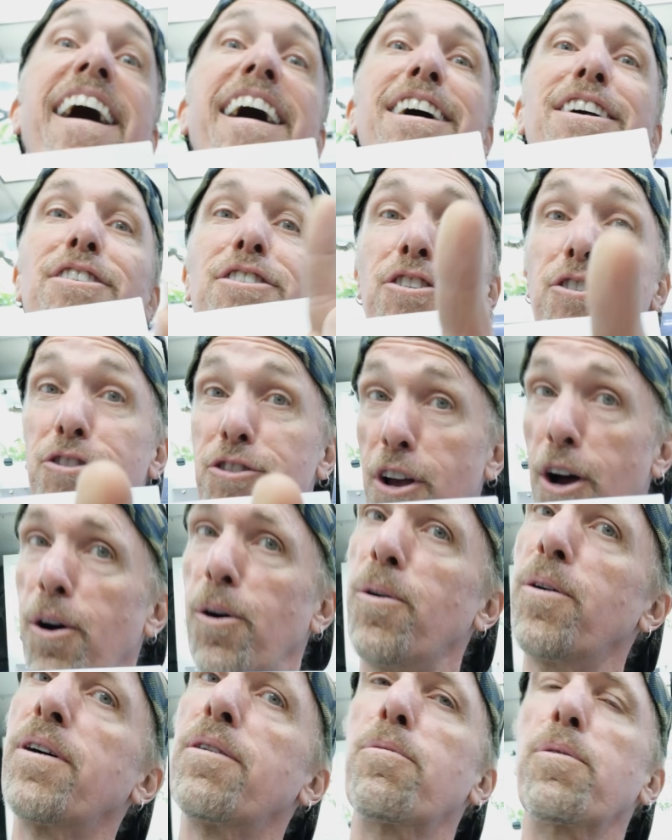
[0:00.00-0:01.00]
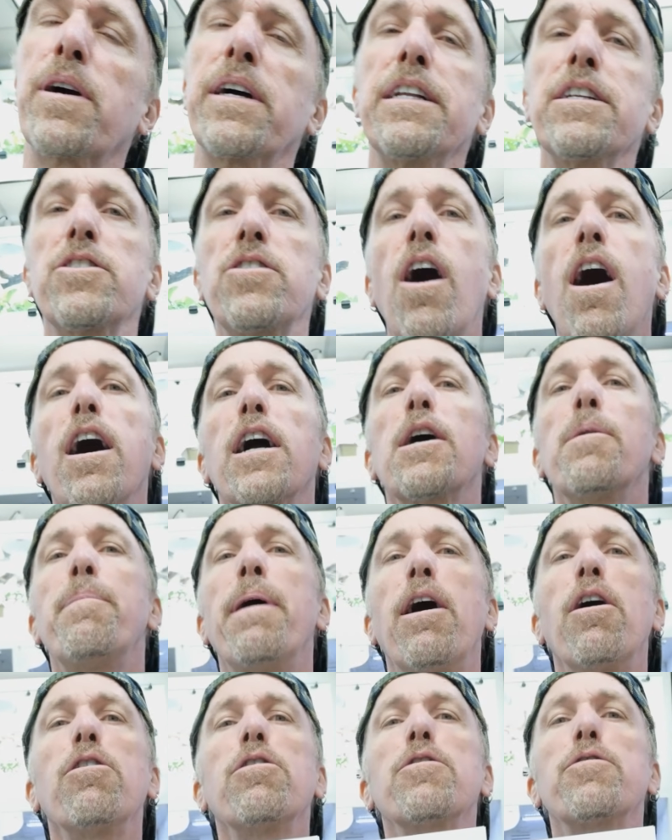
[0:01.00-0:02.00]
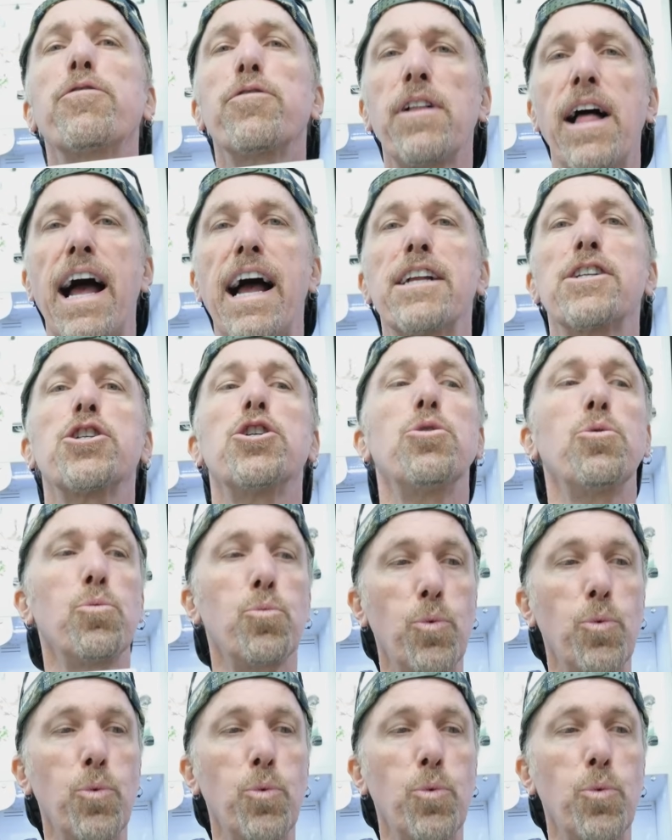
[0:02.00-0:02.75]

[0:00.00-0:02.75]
Yes. So we're going to talk about Flagel,